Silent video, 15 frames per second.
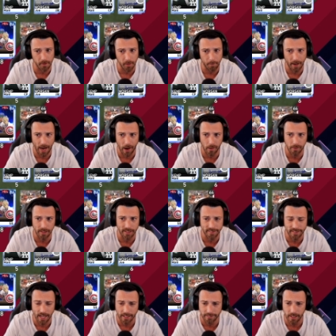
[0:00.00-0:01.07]
the power that he's
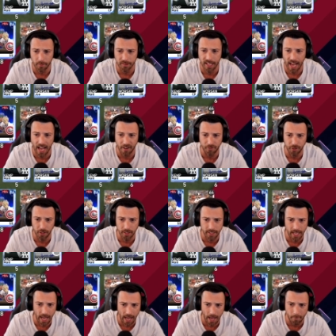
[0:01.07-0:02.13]
got there with Hafner,
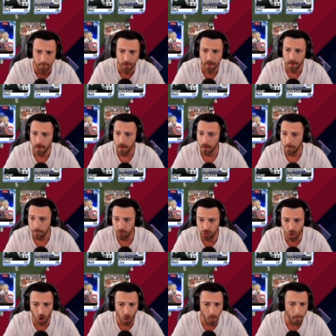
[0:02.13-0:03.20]
Kemp, Joe